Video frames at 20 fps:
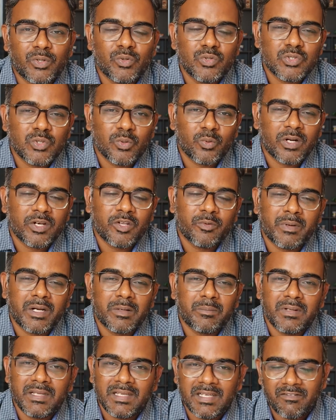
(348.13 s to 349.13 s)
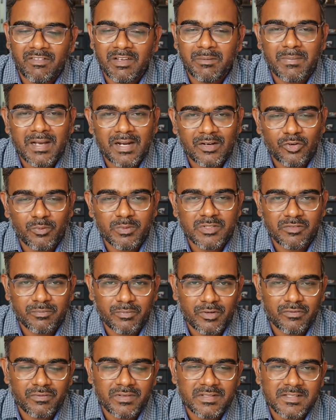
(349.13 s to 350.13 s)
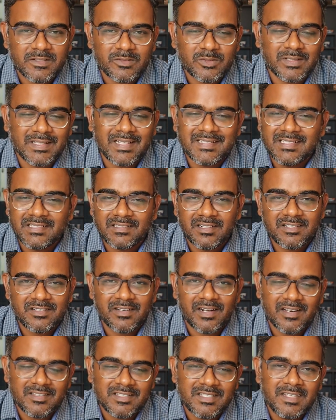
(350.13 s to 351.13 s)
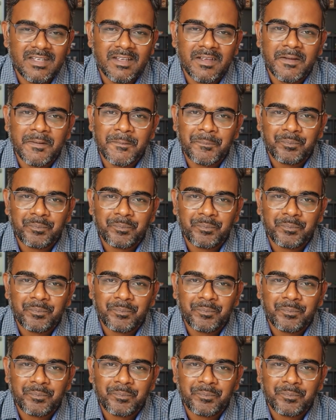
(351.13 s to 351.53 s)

too slow and you might be giving back too much of profits. So that's the third strategy.